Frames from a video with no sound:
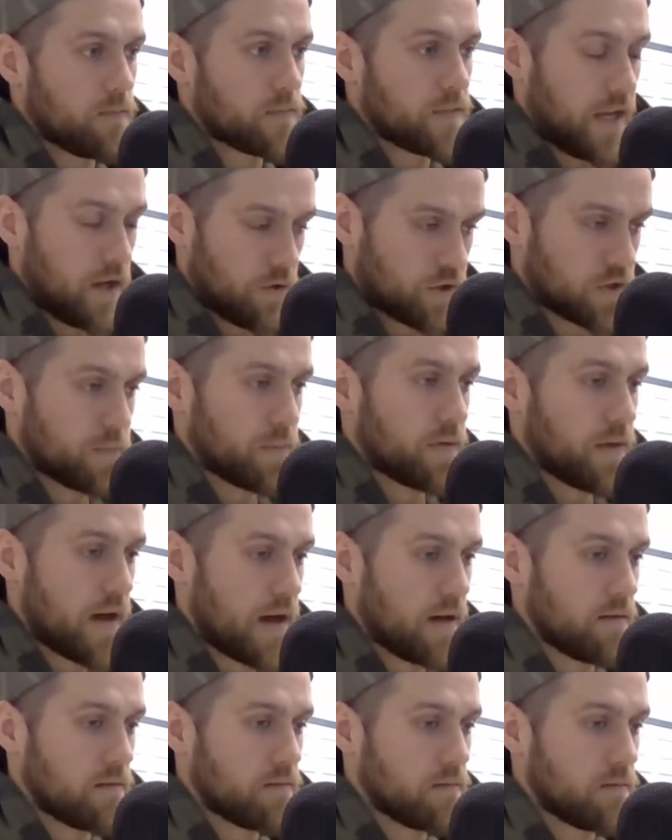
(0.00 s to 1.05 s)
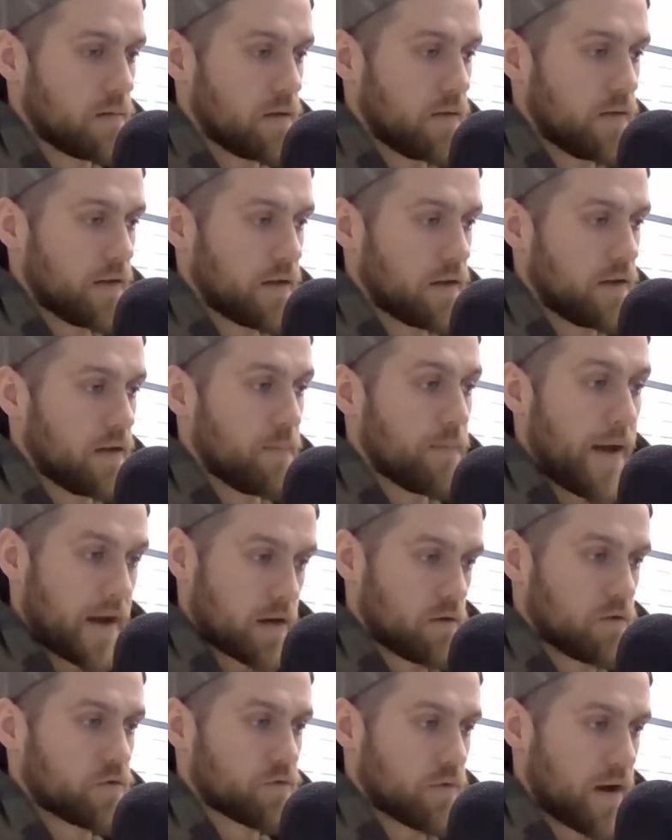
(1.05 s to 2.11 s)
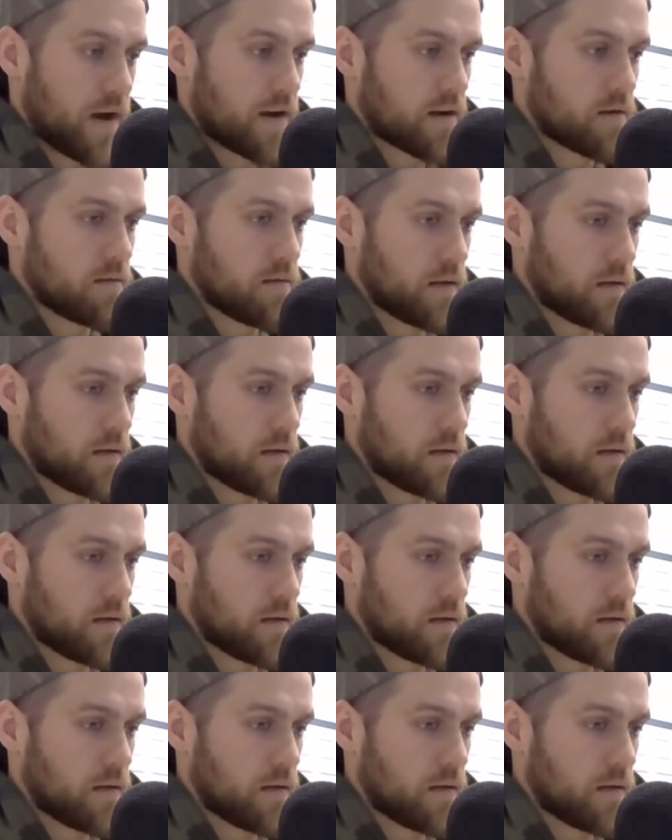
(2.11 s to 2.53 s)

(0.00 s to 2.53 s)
take ownership of that, and then get back on track.